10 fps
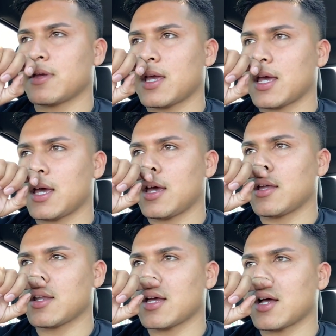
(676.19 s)

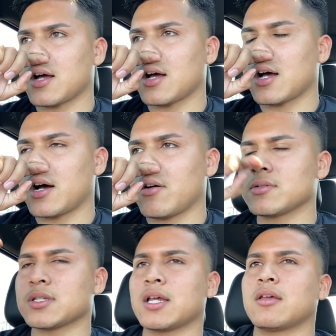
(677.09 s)
and I
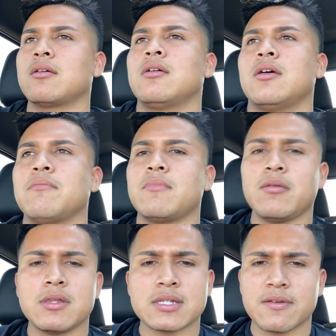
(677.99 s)
was like,
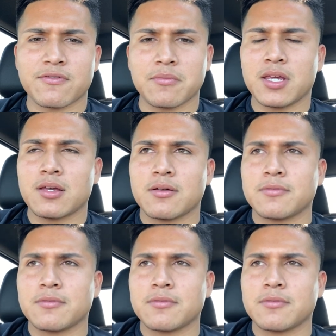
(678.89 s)
maybe this ain't for me.